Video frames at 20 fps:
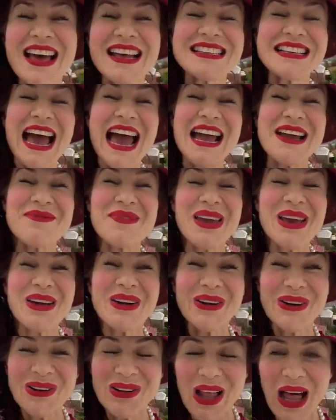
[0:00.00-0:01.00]
that's Amy
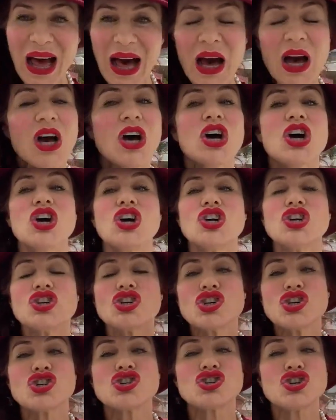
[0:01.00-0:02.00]
Cooler.
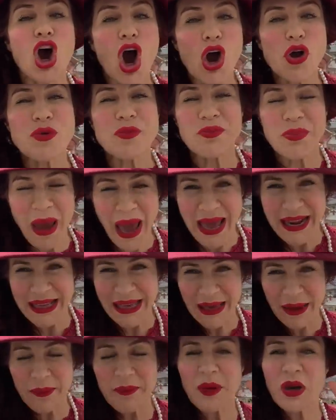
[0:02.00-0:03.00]
Don't
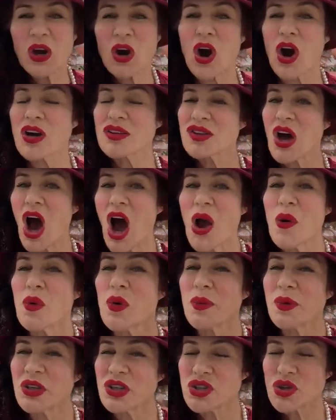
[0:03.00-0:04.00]
panic, because I
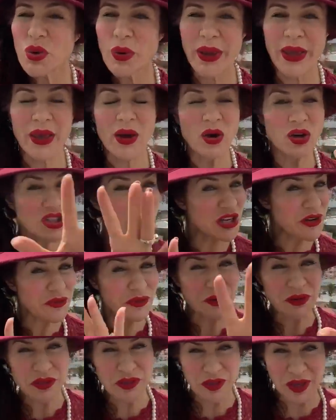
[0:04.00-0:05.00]
will be doing
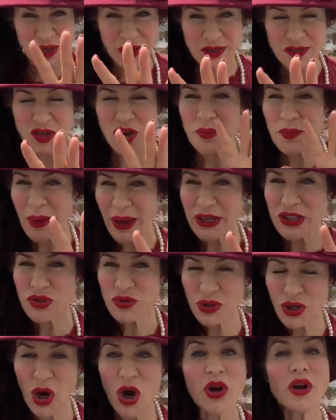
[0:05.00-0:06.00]
different things on
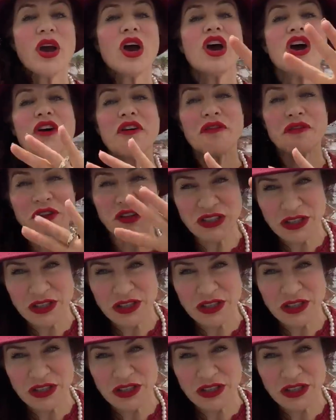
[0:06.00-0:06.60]
Patreon for